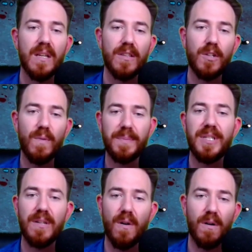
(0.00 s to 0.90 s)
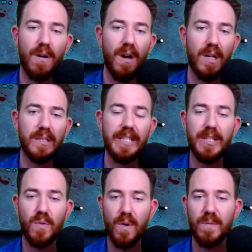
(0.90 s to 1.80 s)
The corruption are oddly
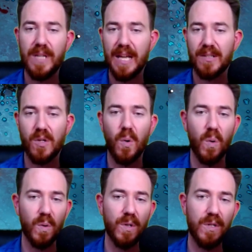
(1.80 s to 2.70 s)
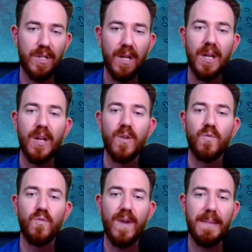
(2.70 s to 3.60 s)
grotesque horde,
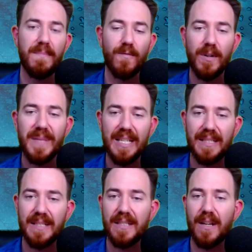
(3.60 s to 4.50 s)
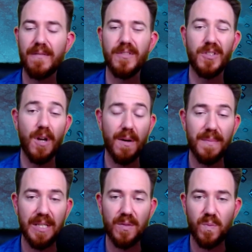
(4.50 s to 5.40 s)
reminiscent of
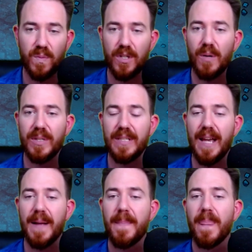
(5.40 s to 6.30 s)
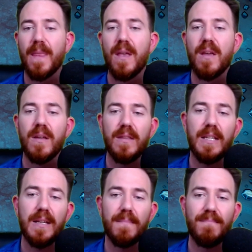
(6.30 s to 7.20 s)
zombies, shall we say.
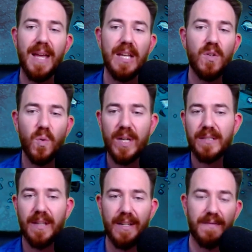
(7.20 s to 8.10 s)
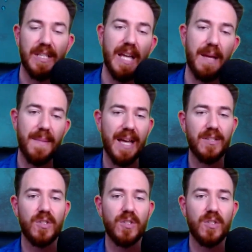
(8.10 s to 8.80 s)
The main questline of the game has